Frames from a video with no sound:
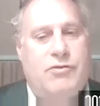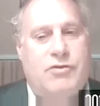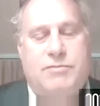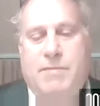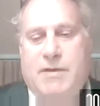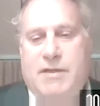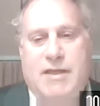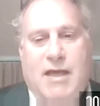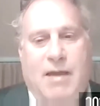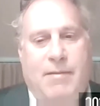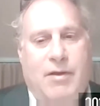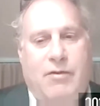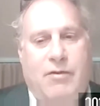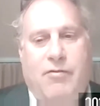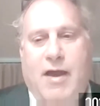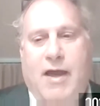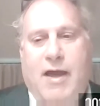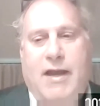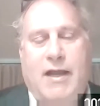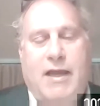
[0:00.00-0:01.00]

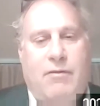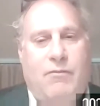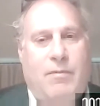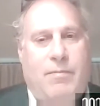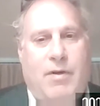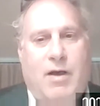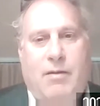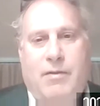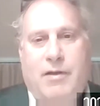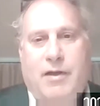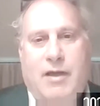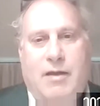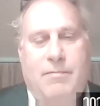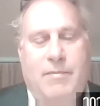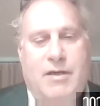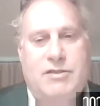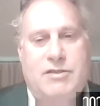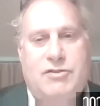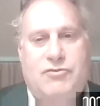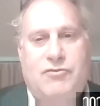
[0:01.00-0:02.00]
Democratic and Republican
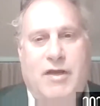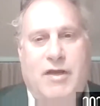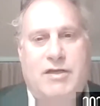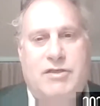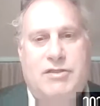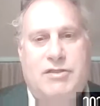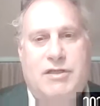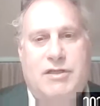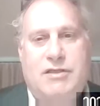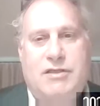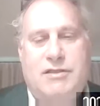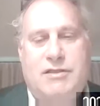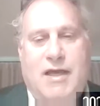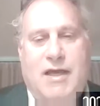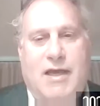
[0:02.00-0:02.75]
administrations,